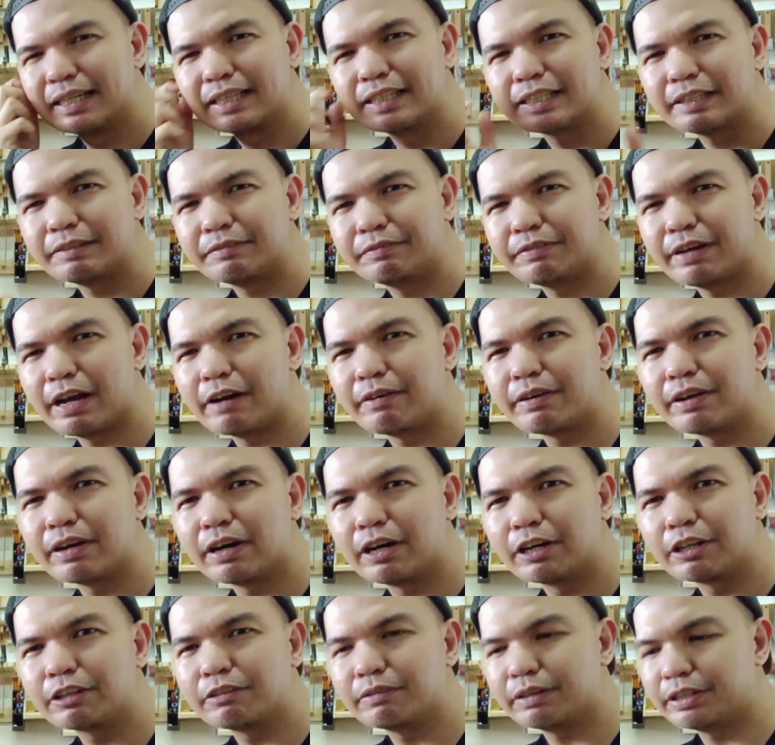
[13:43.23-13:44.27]
It's very
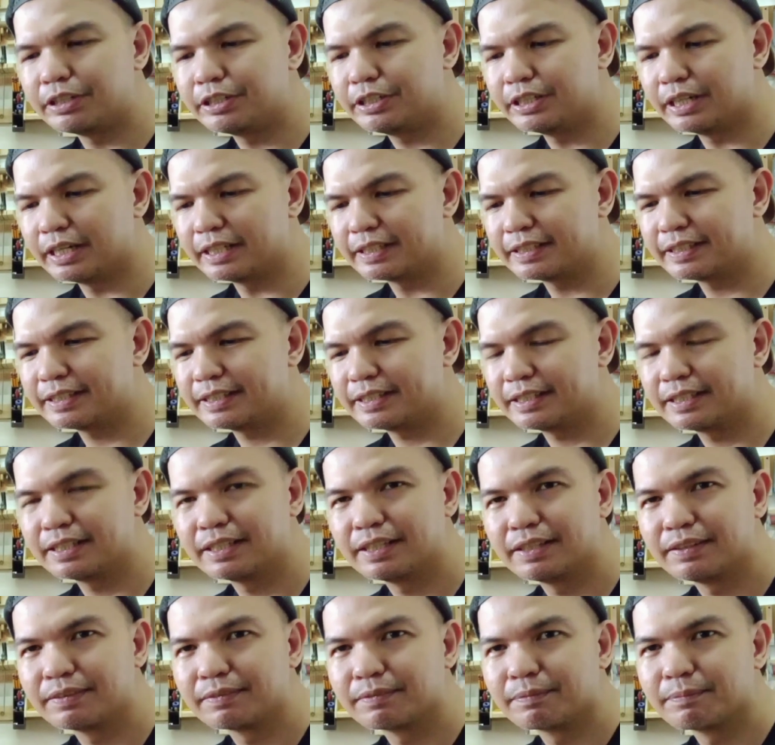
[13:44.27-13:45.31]
hard to adjust.
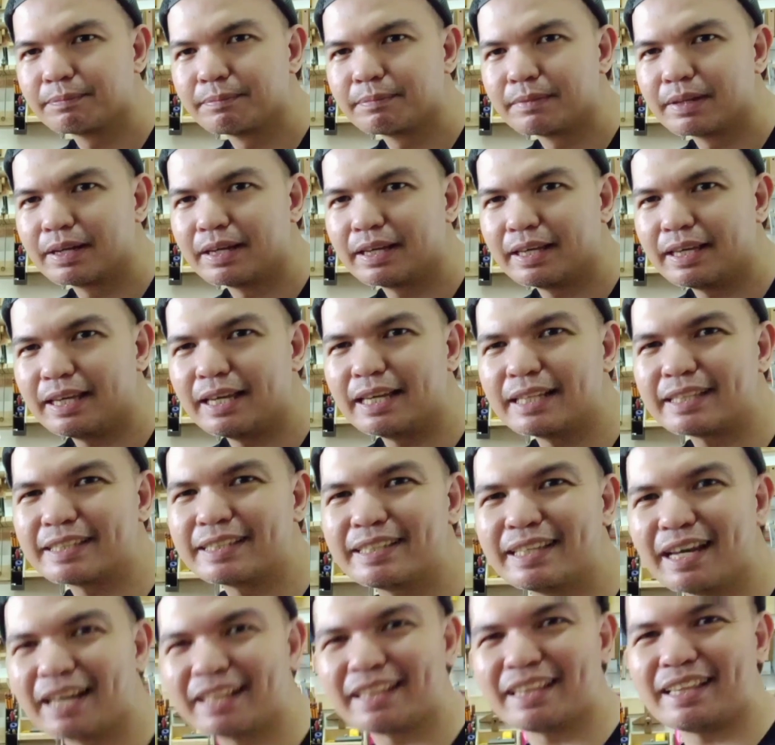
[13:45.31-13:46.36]
It's
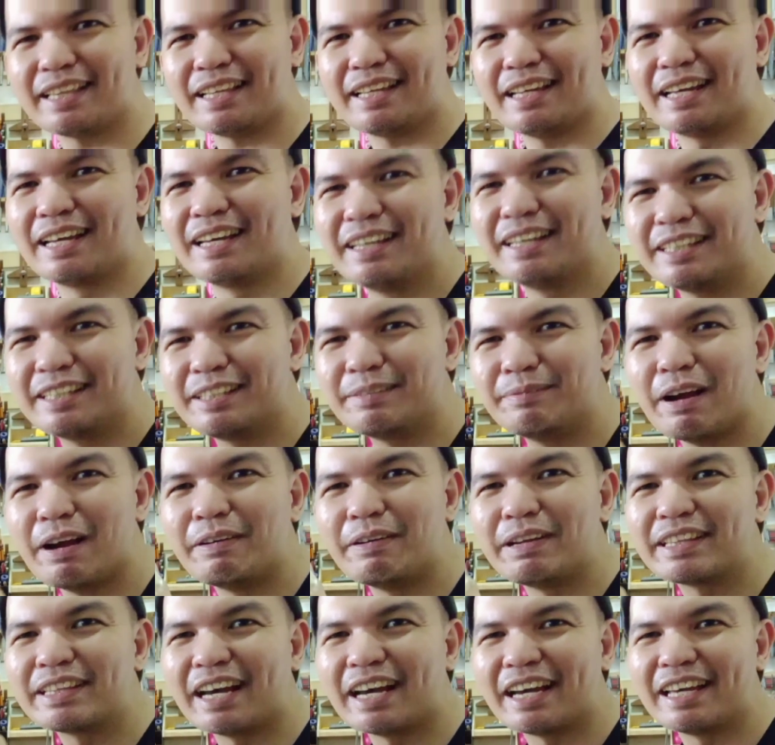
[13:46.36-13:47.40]

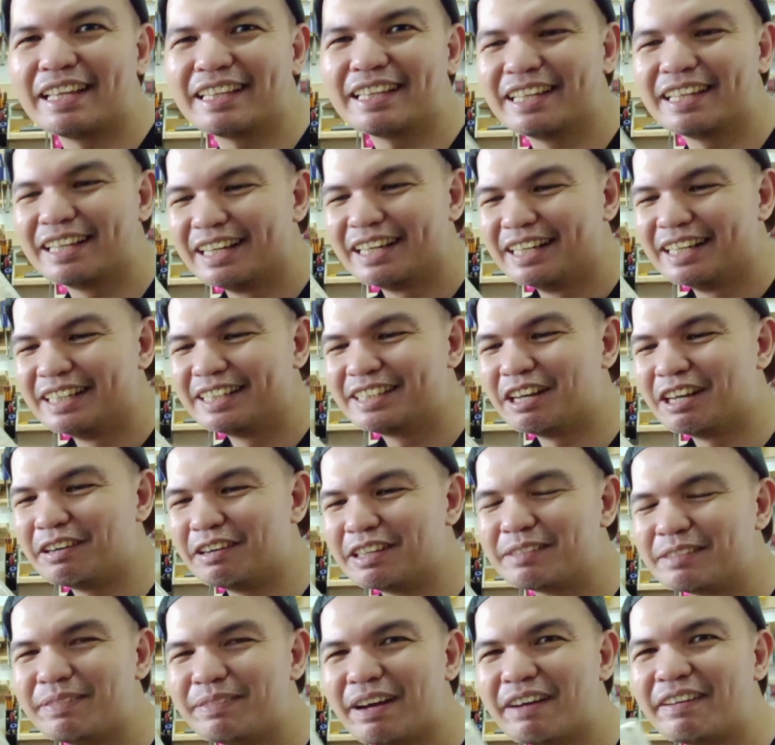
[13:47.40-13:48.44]
very tight, so
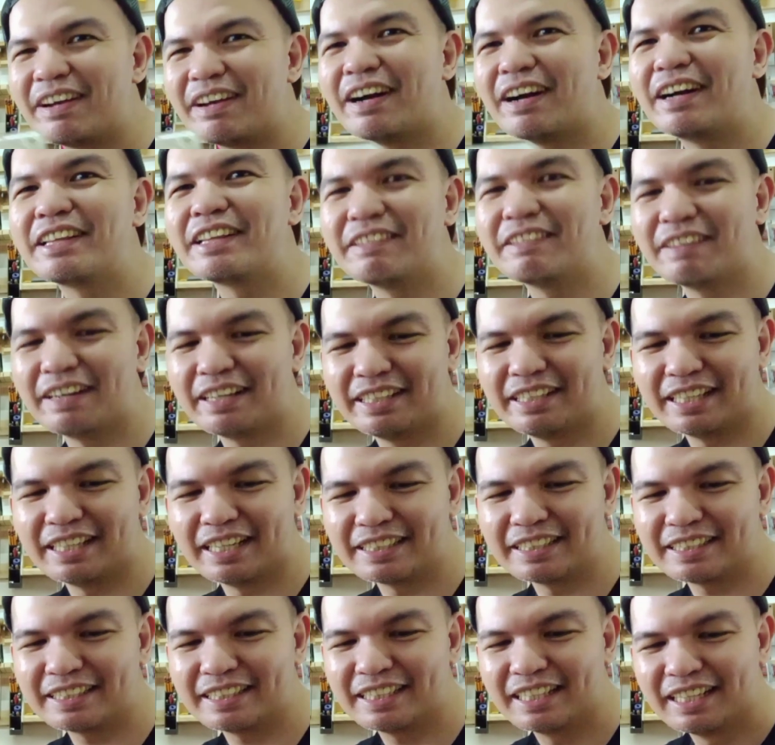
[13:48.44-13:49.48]
it's very hard to
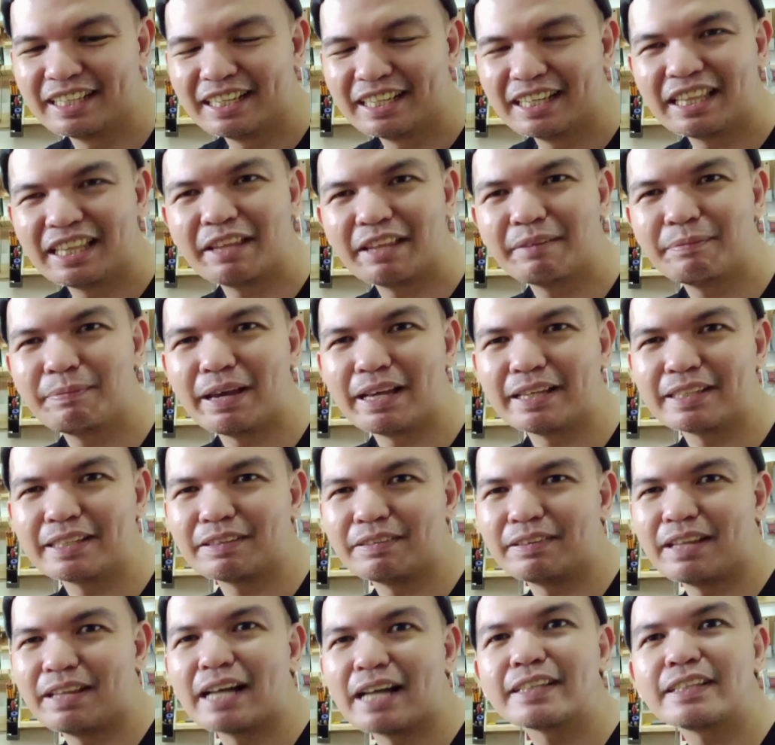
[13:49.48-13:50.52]
adjust the base.
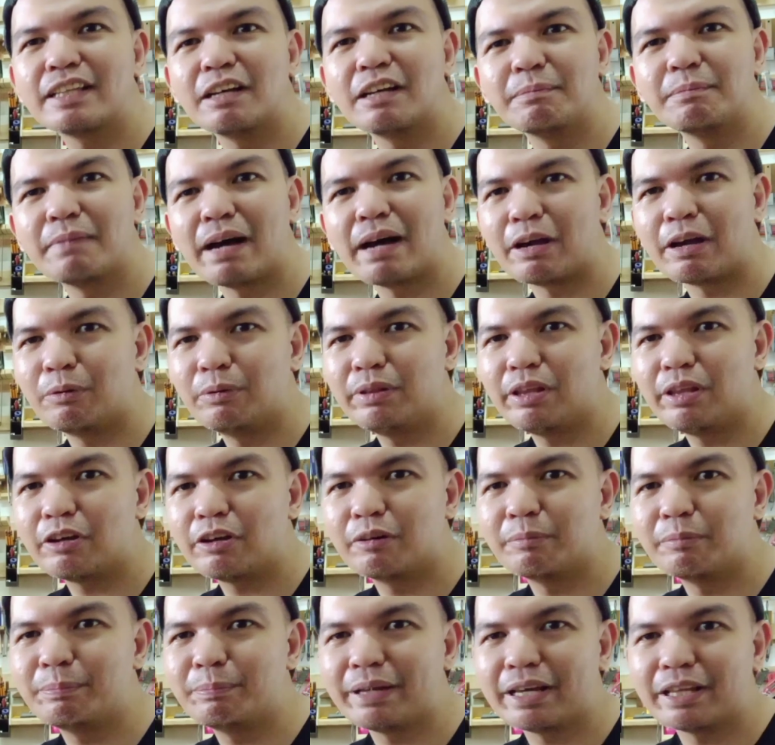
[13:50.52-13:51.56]
So that's my only
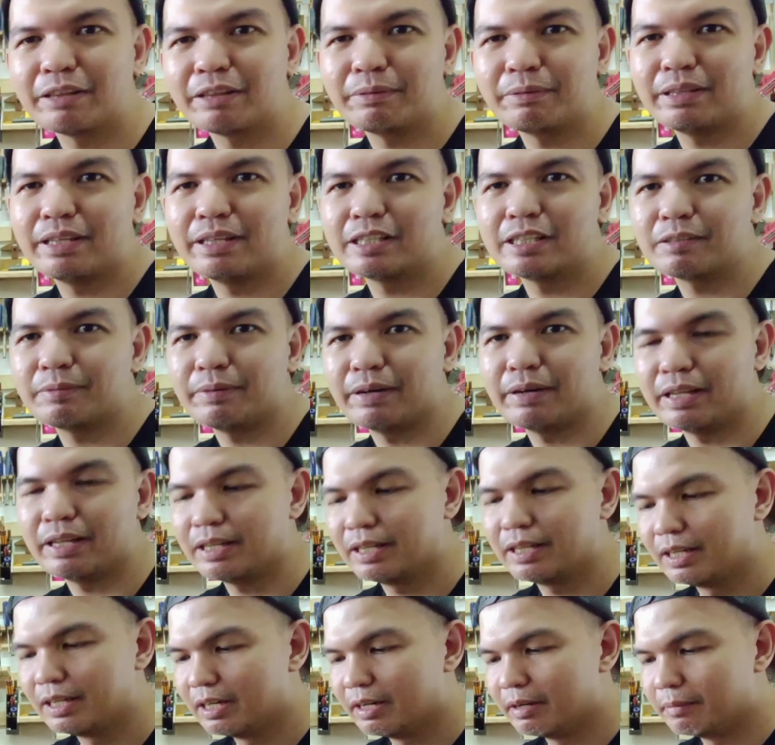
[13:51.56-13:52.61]
complaint with this one.
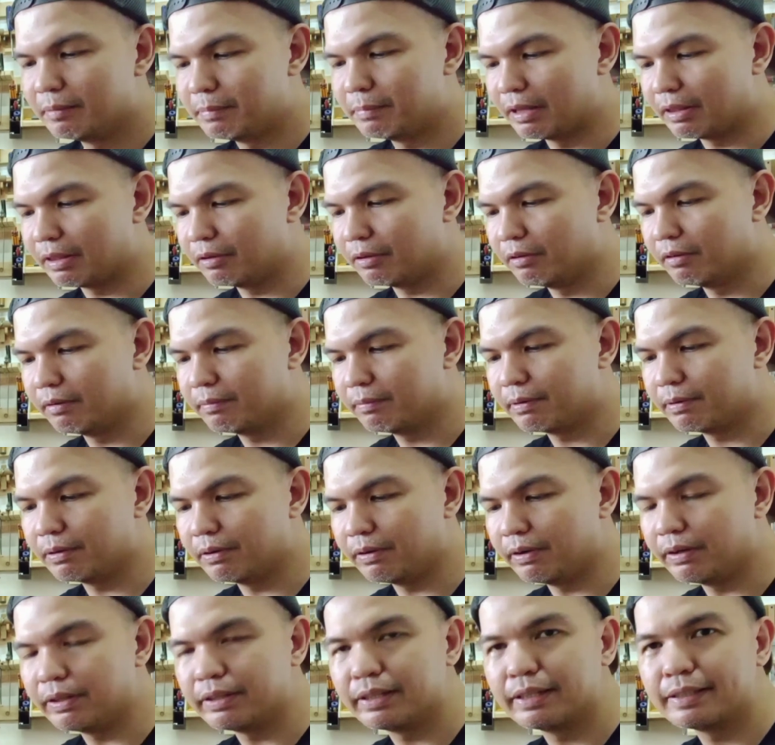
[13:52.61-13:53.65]
But
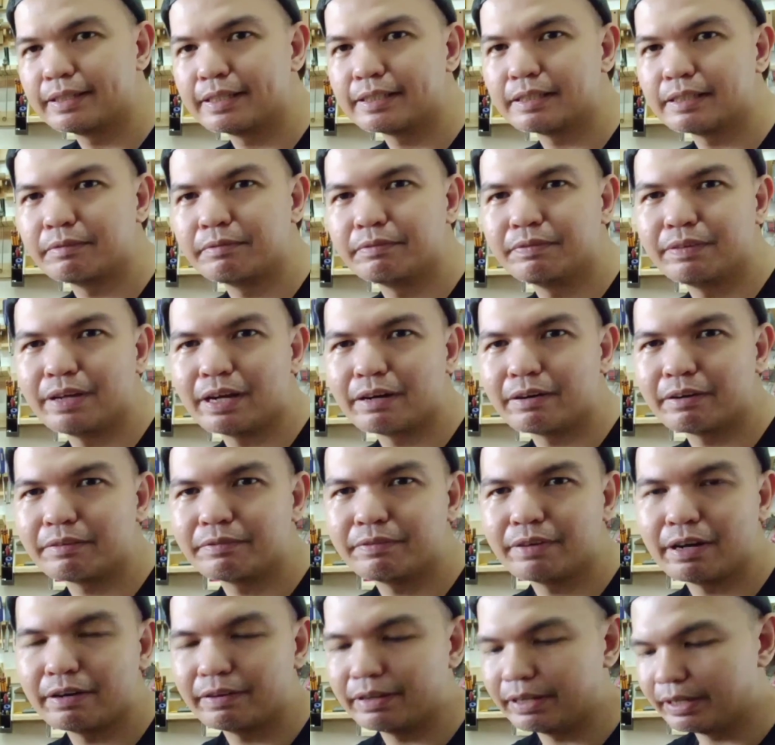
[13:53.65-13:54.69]
overall, this is a very,
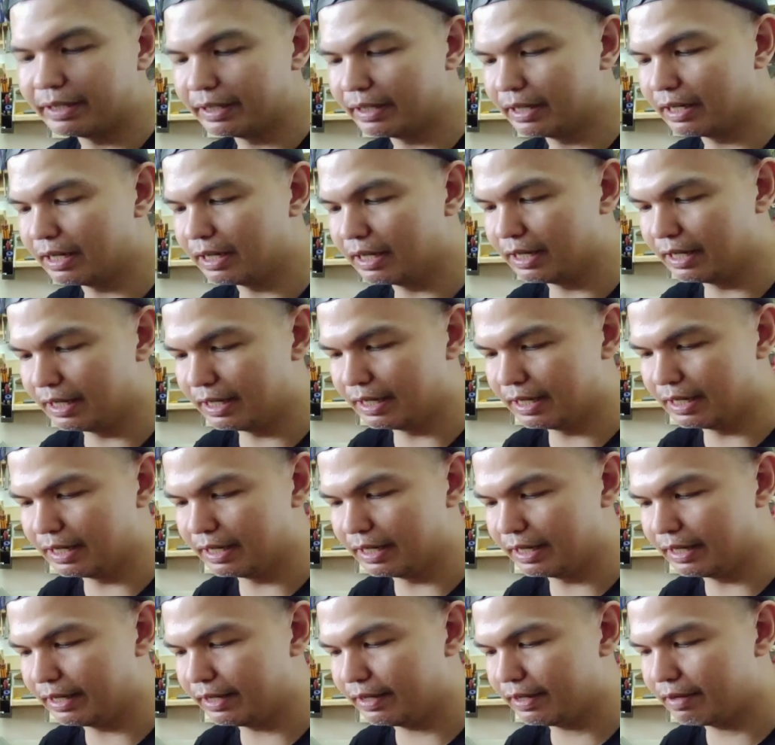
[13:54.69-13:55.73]
very
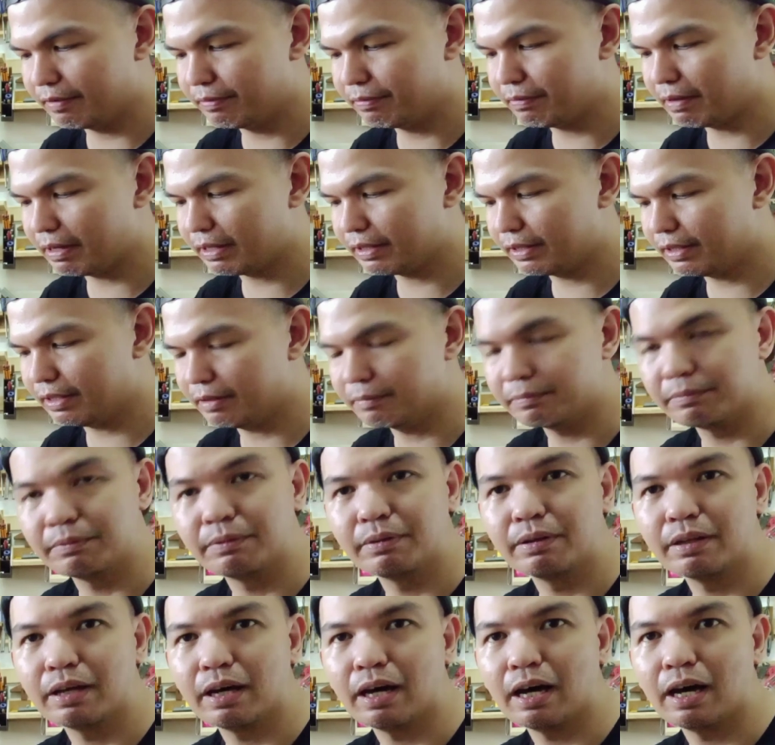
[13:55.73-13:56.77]
effective
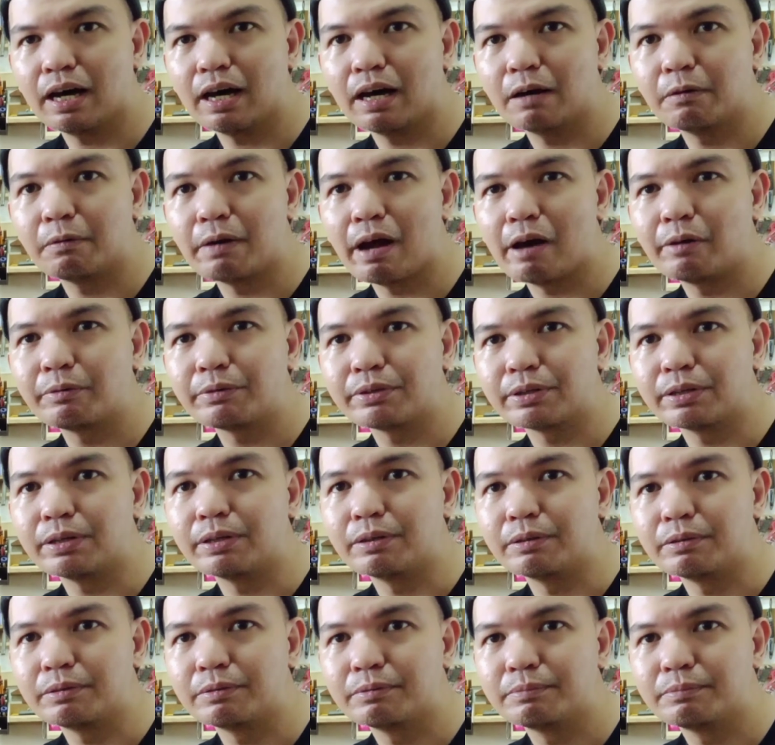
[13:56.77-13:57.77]
router.